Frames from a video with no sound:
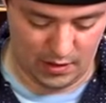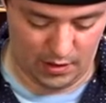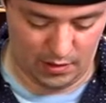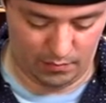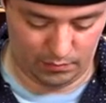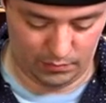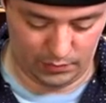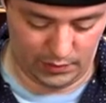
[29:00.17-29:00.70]

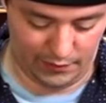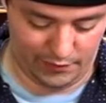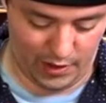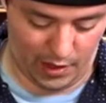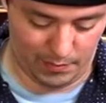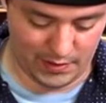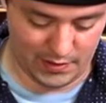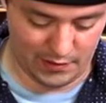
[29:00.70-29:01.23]
Leave
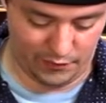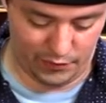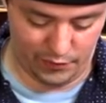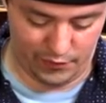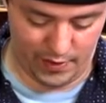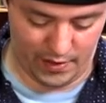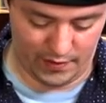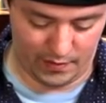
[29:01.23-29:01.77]
comments if
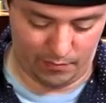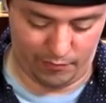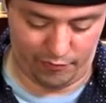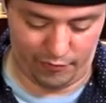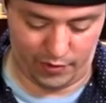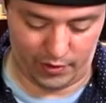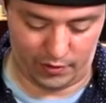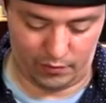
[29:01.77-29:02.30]
you've got some
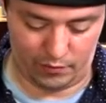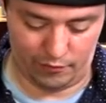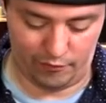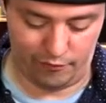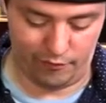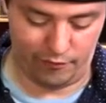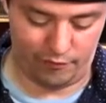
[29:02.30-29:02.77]
fun